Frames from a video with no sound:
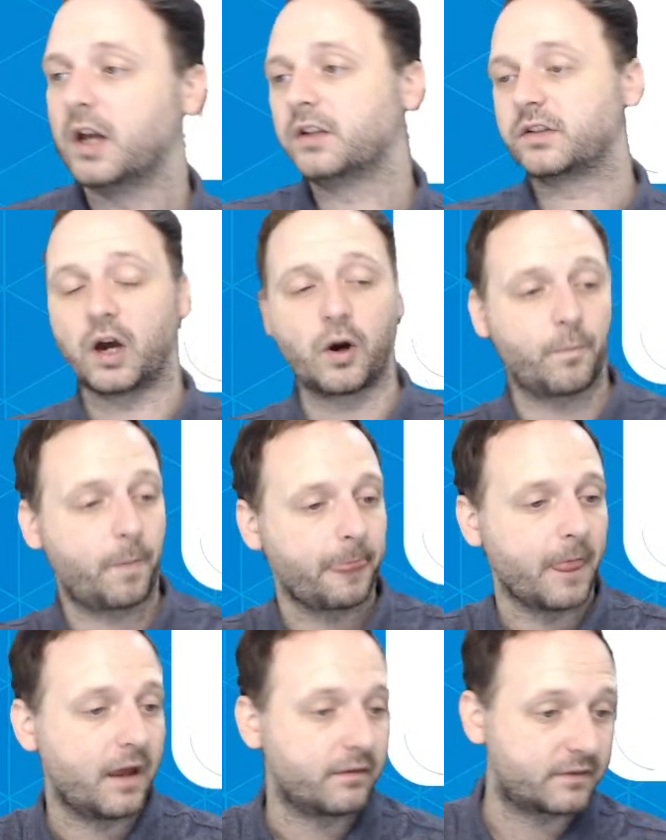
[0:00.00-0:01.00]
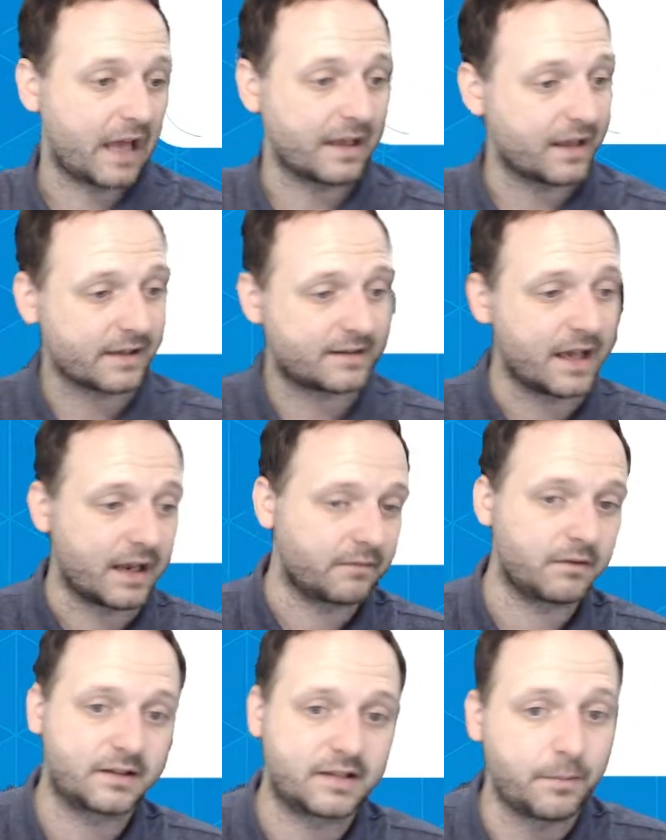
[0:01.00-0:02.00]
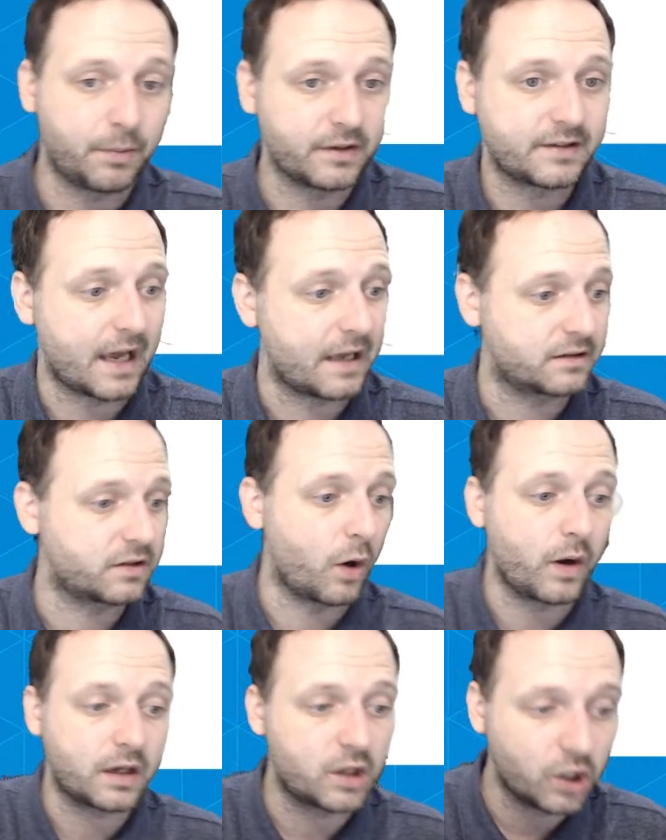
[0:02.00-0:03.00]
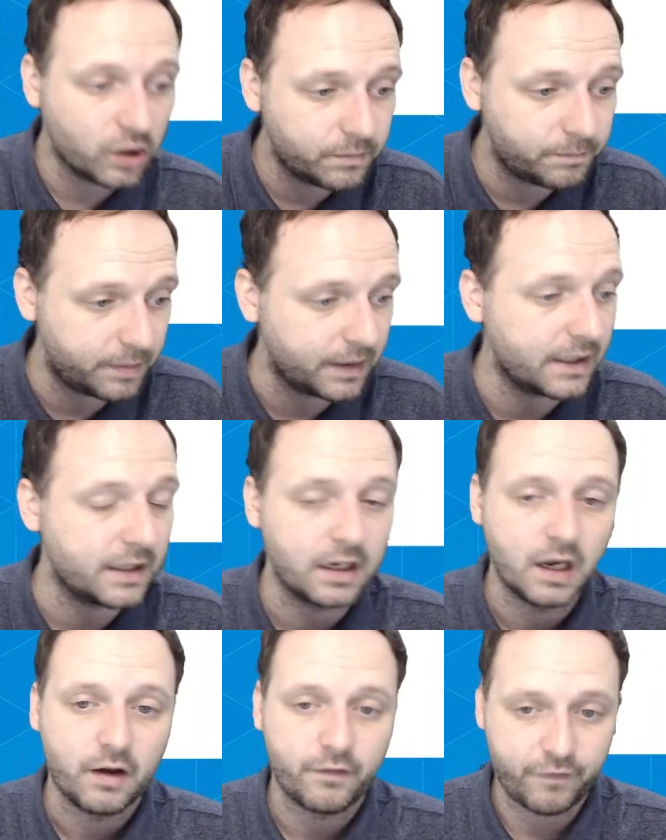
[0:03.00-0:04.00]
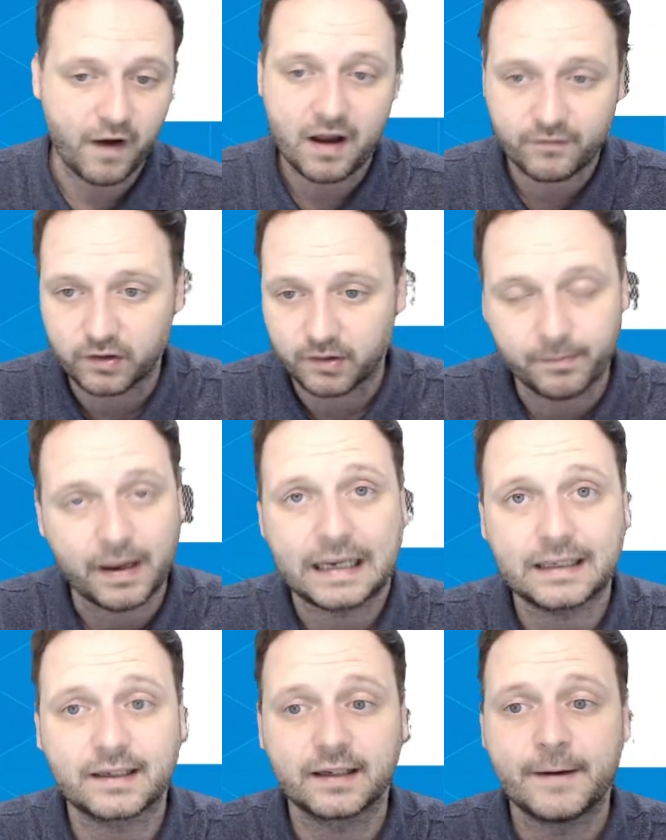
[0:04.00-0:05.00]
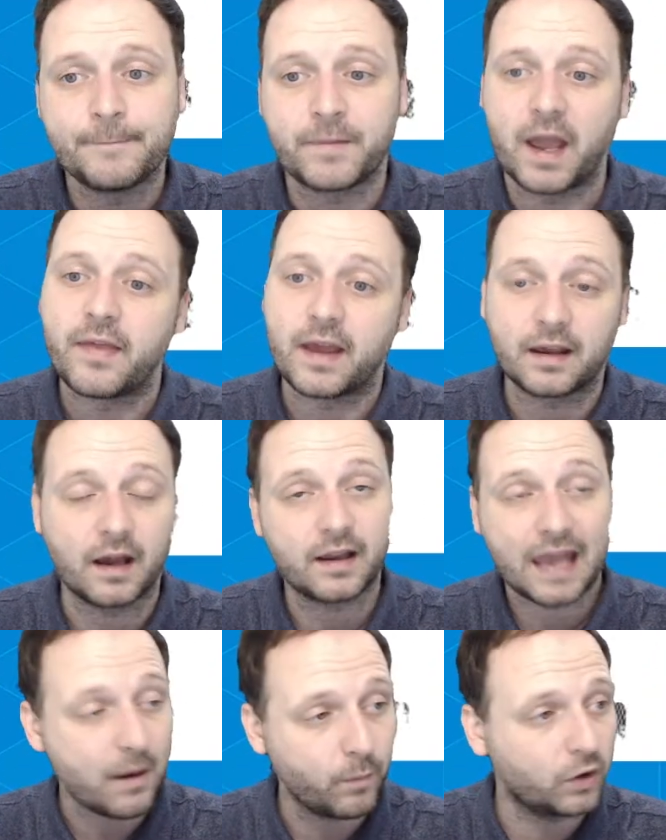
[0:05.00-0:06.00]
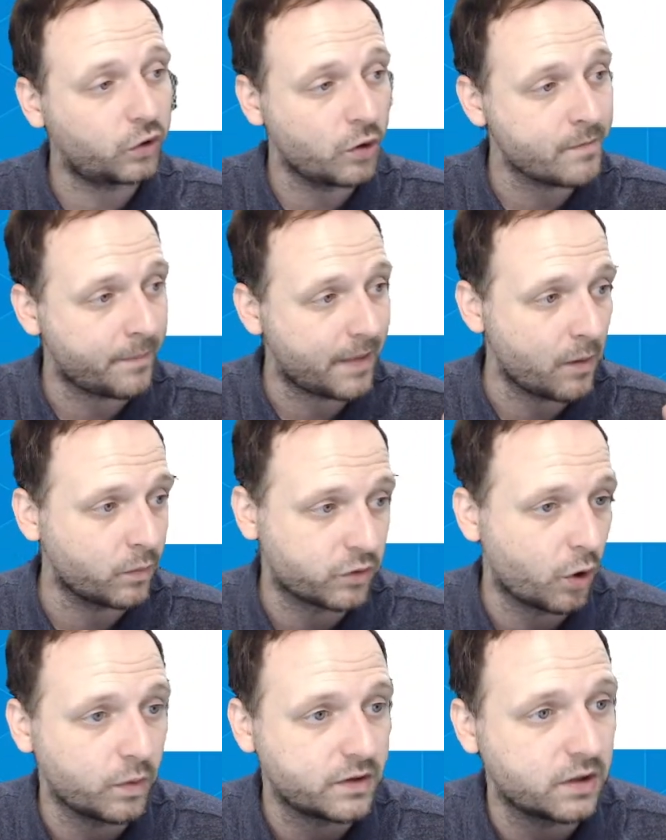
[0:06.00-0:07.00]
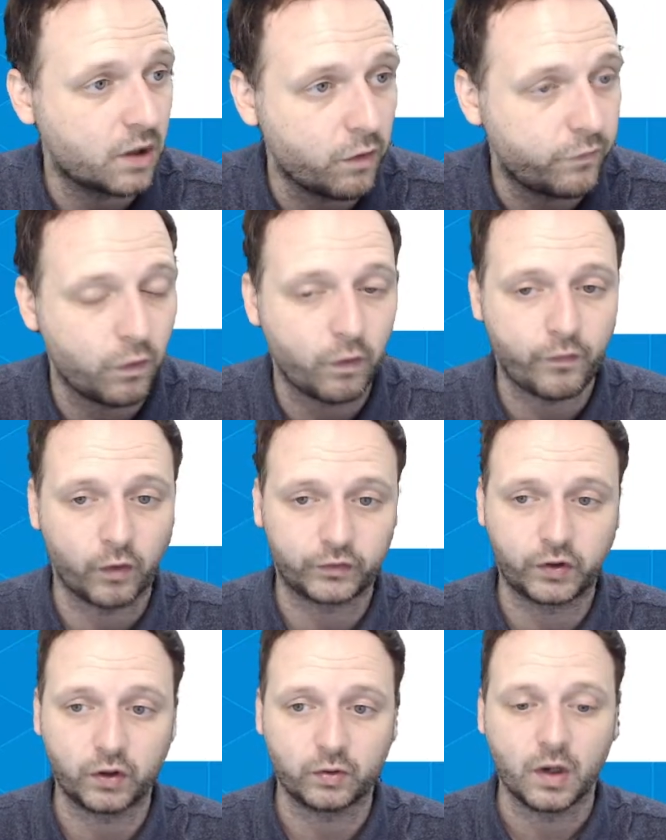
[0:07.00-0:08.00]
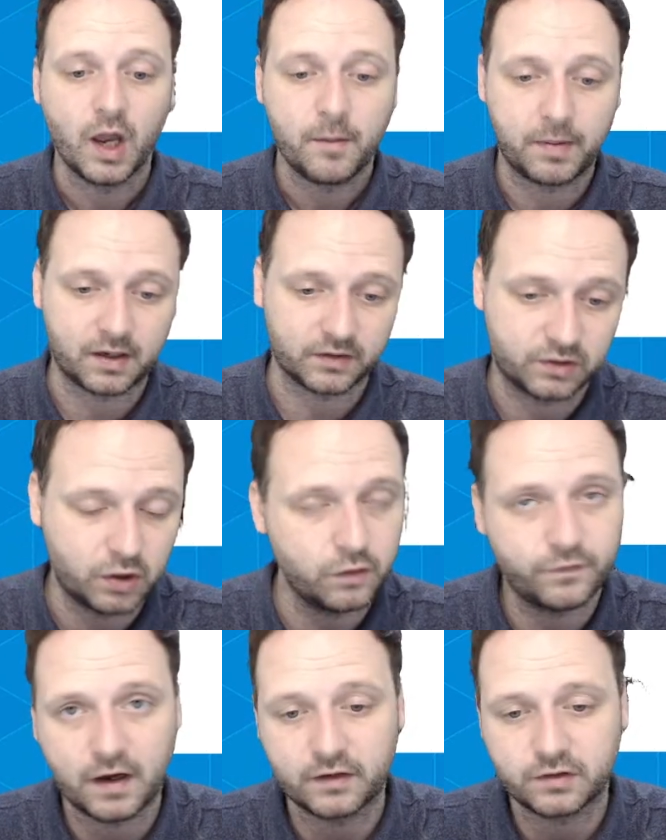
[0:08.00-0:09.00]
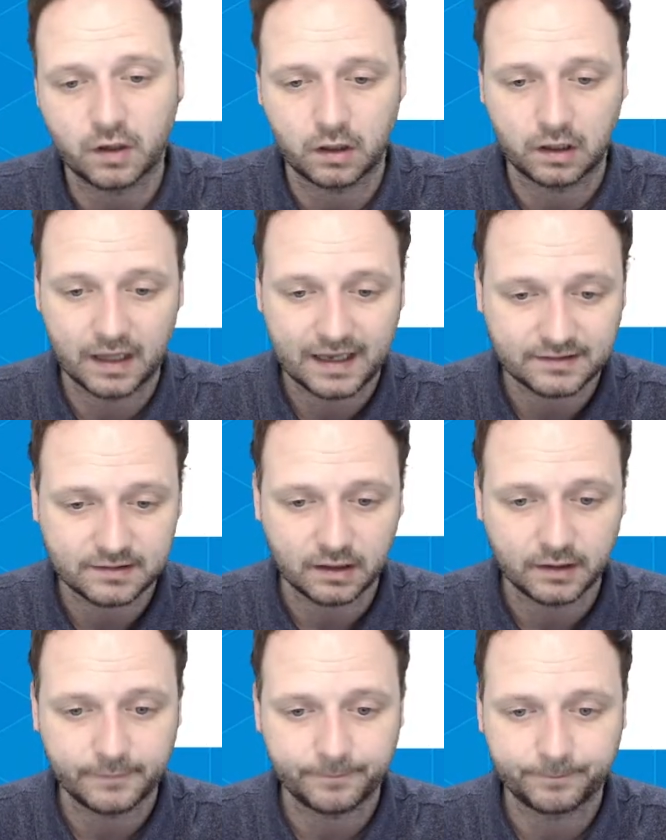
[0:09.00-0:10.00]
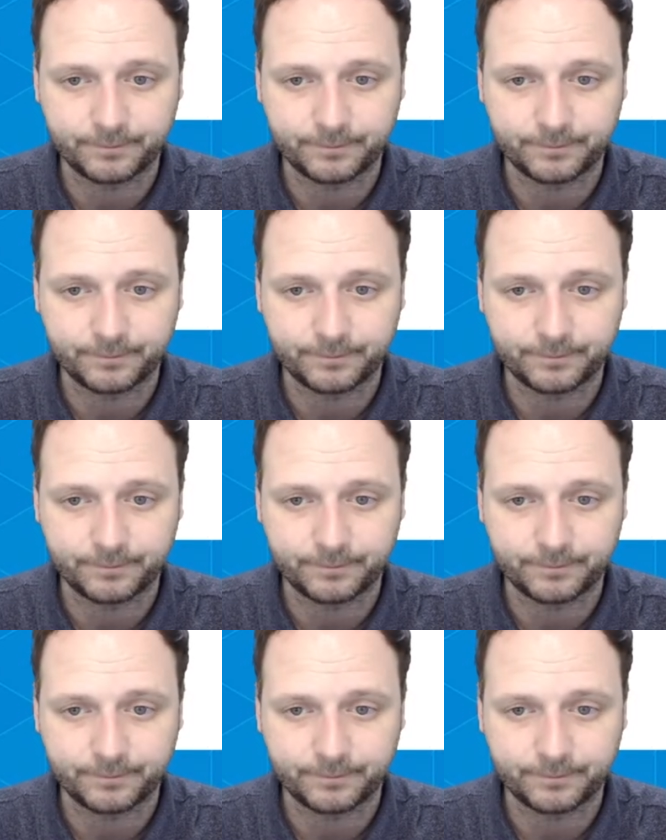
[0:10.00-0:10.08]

So that's it. Simple as that. So it could be 5 at the back. And then game week 2, my plan was always to go 4-4-2 because Kufal's got Leicester.